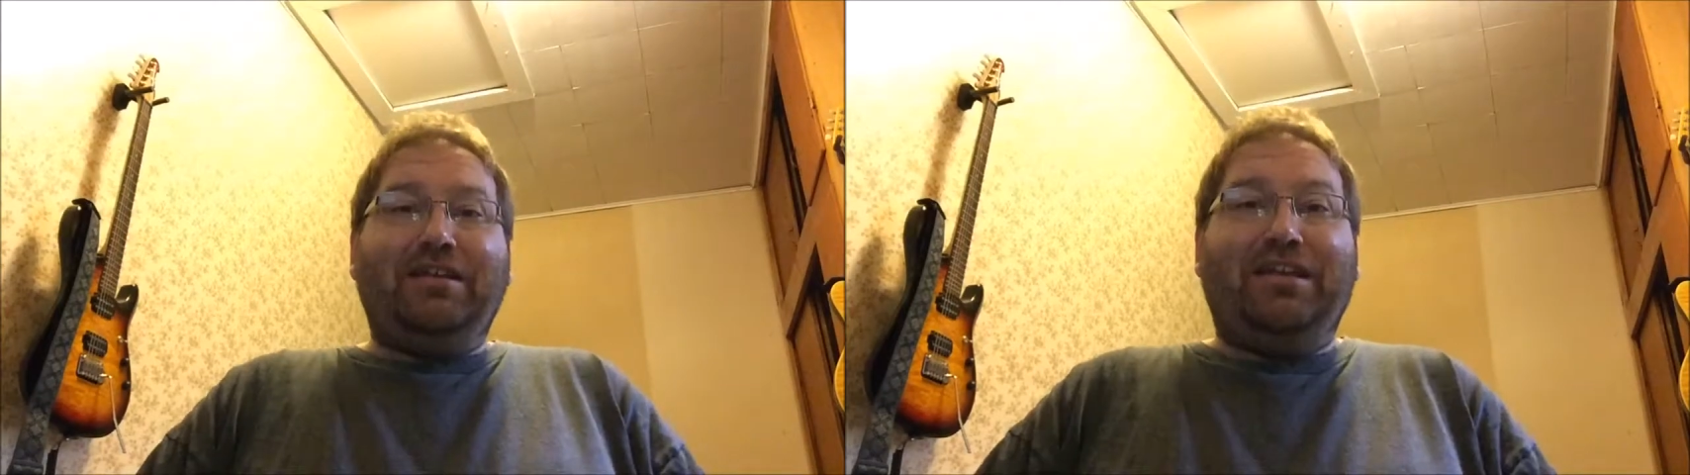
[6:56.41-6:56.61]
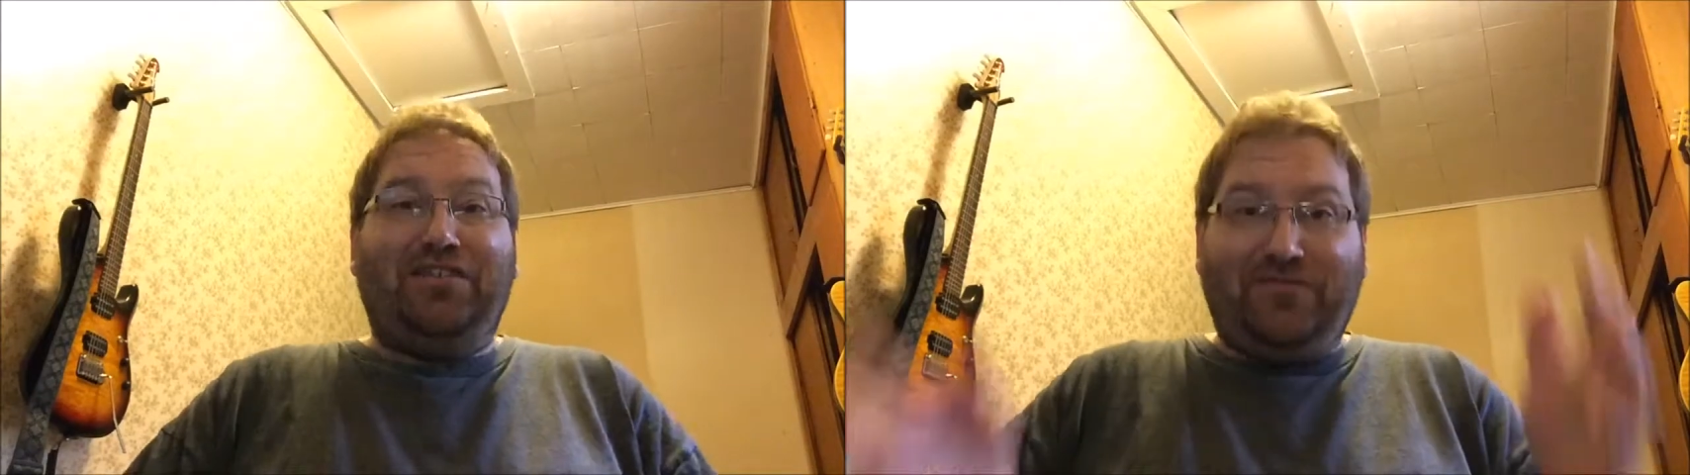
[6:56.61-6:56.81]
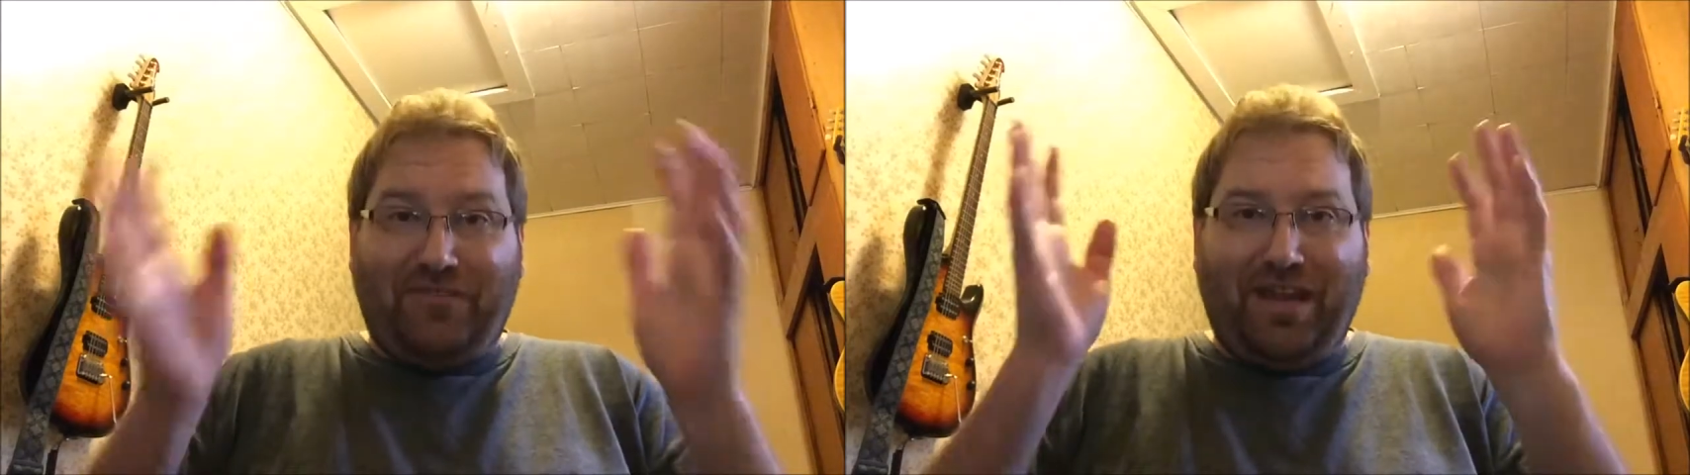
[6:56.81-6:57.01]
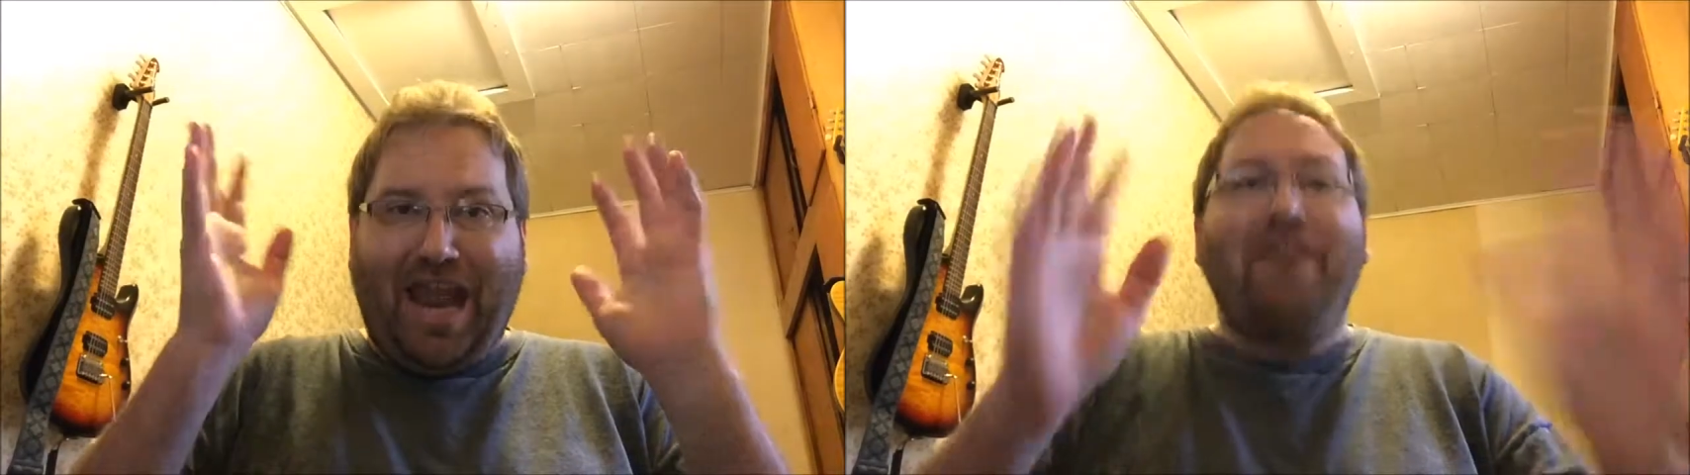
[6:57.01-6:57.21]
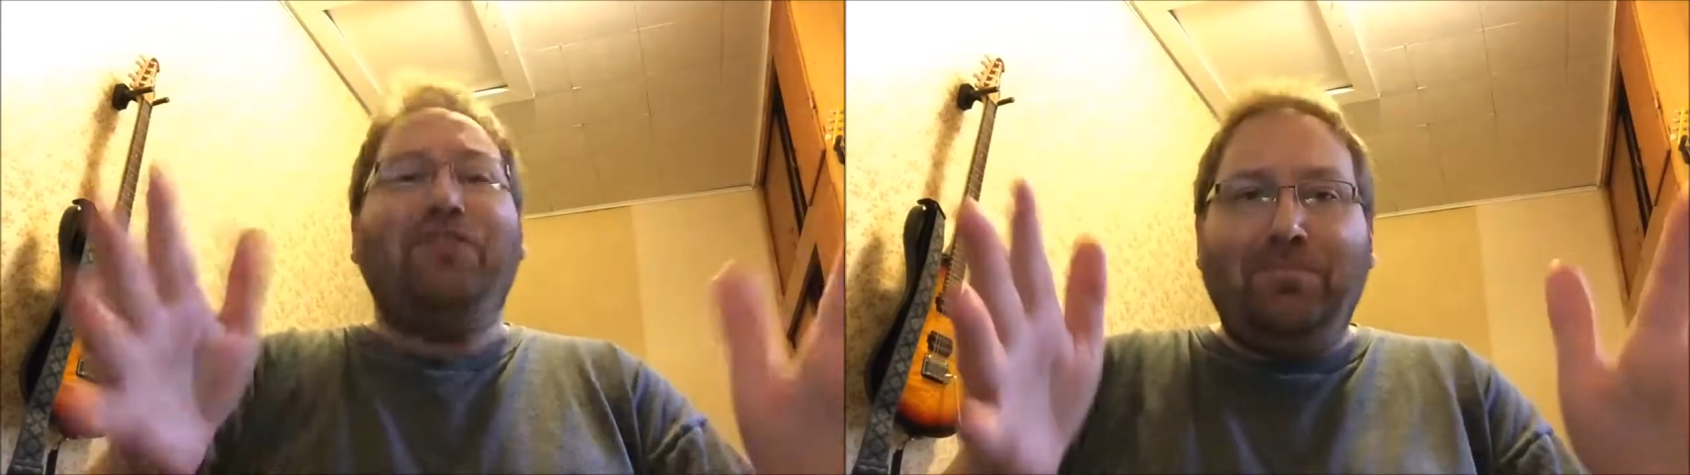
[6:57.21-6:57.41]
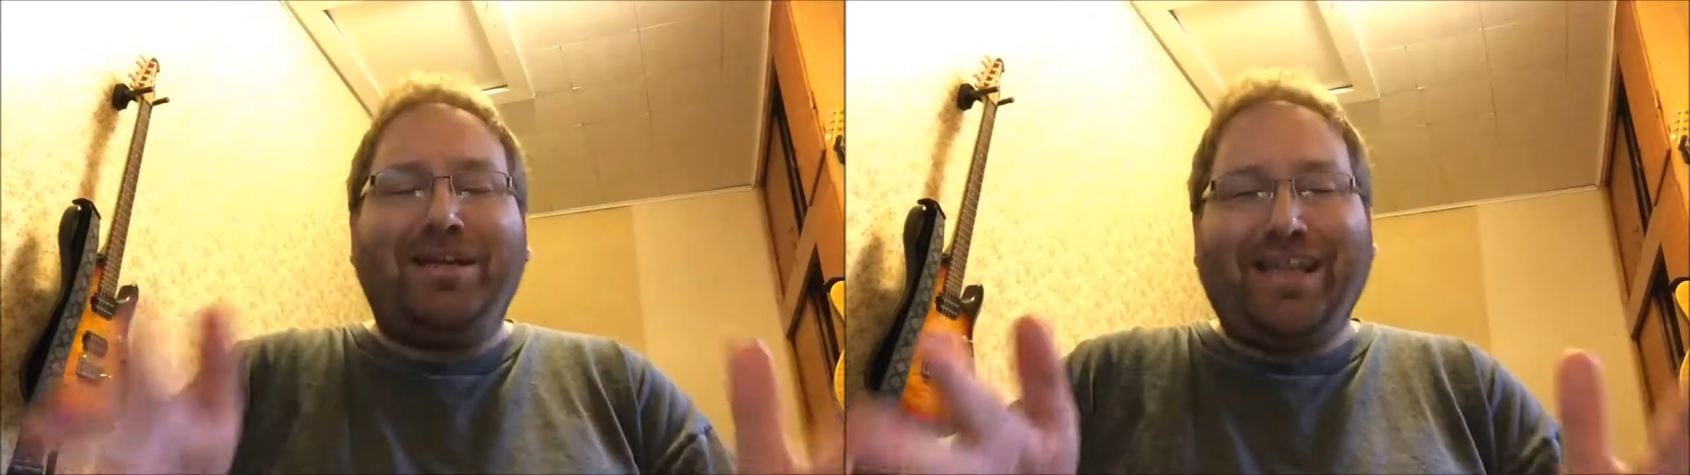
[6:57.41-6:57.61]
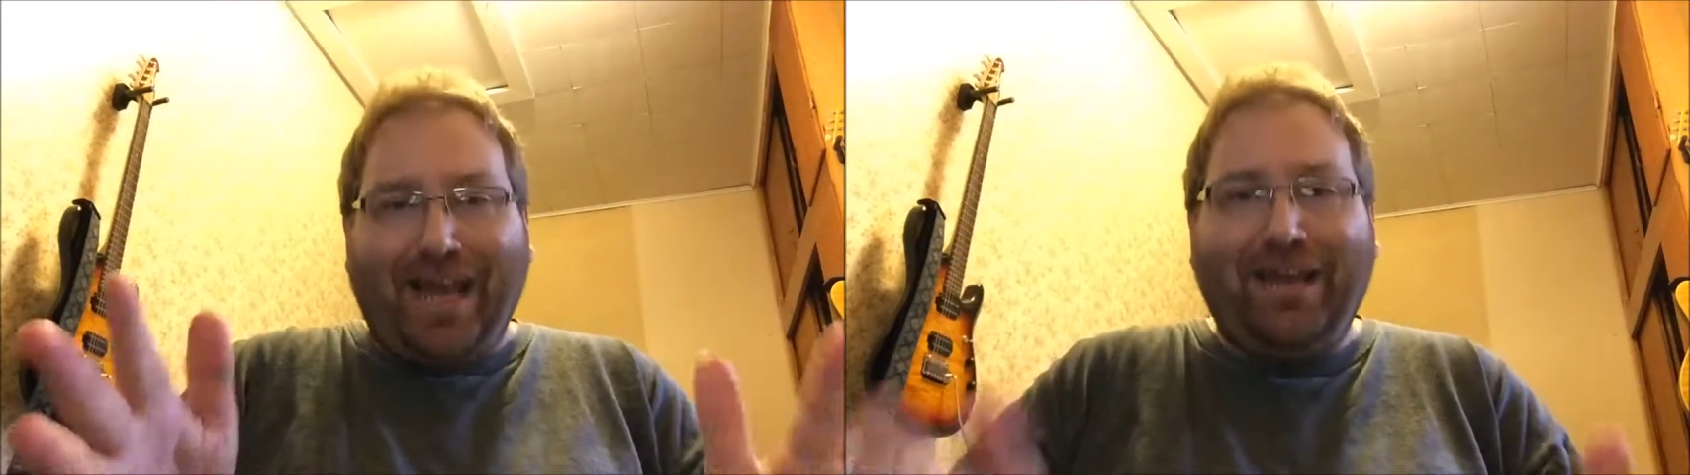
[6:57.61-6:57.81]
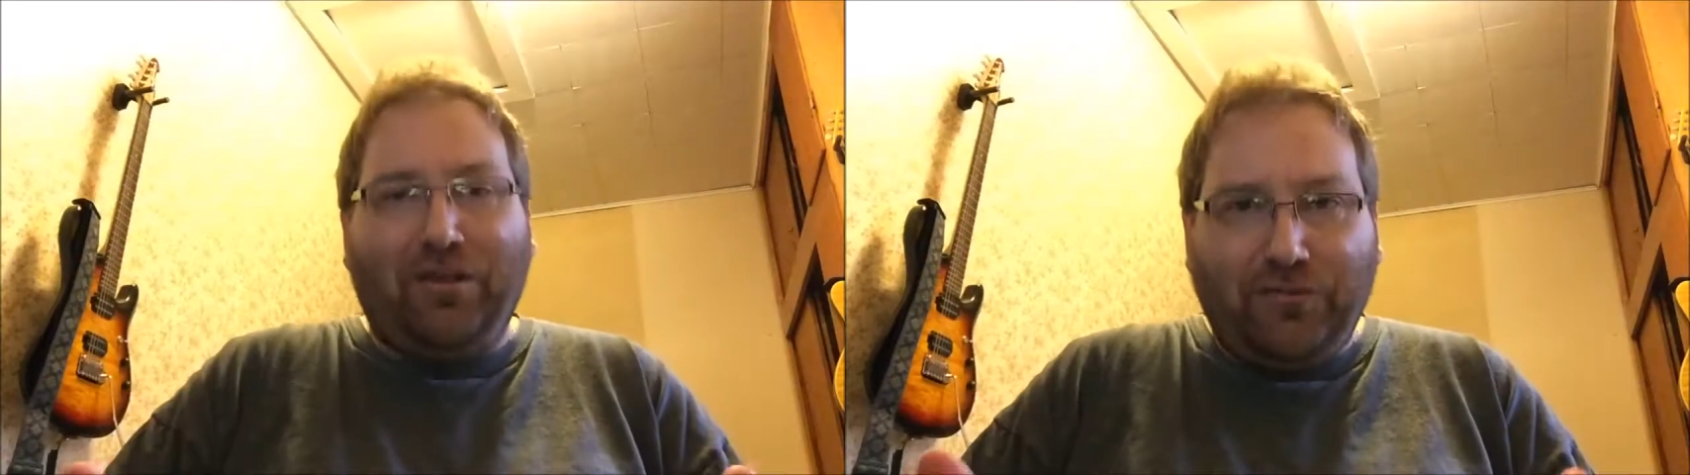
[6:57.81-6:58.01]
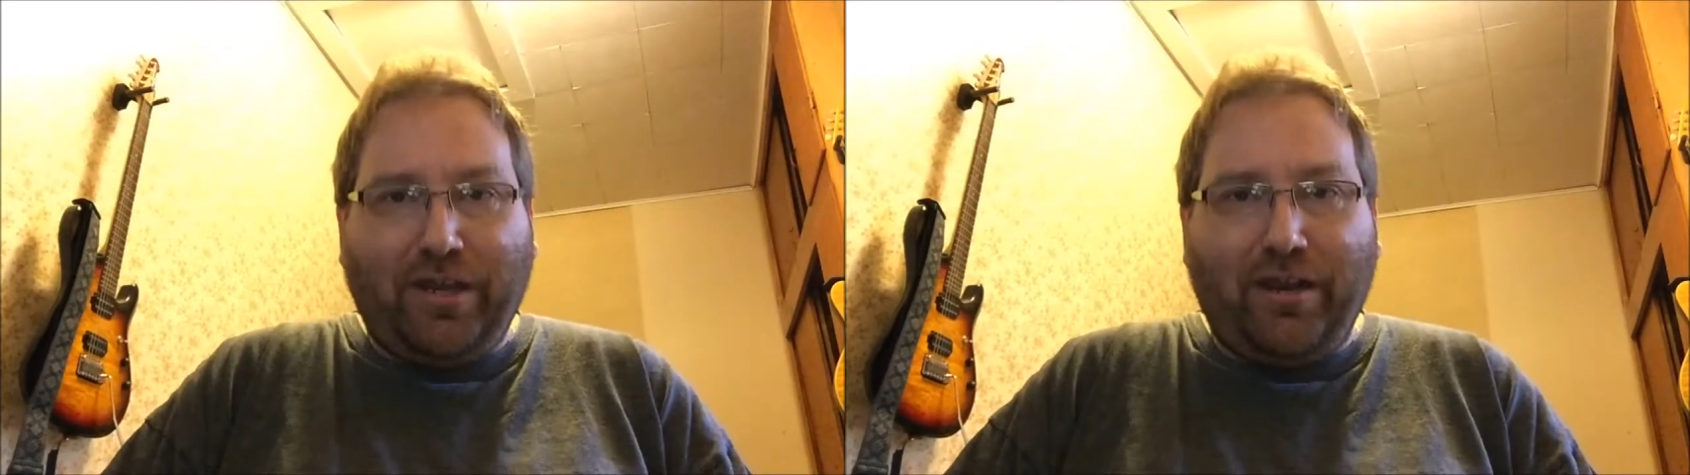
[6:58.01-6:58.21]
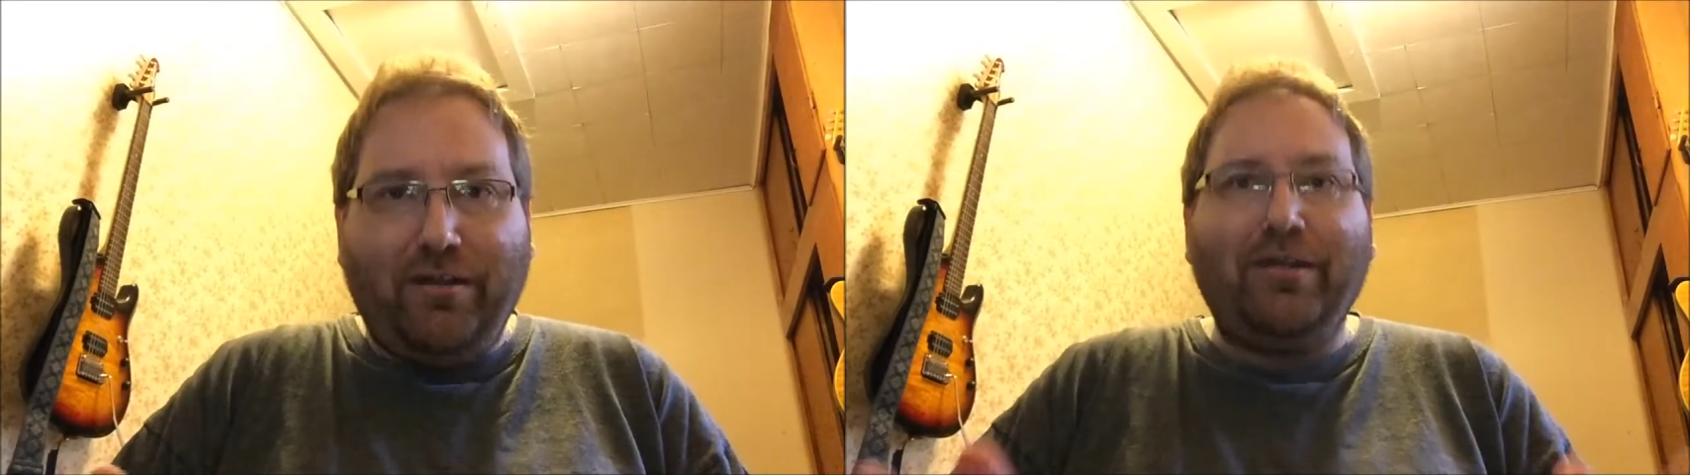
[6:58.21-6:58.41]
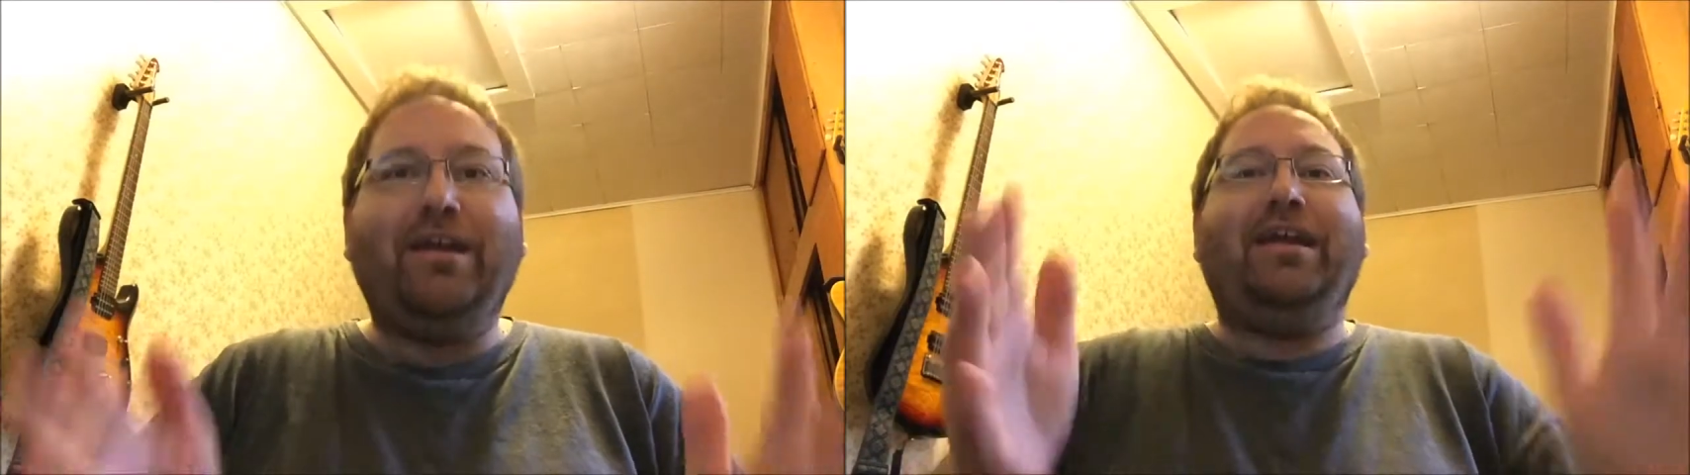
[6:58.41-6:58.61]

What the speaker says: is if everybody got health care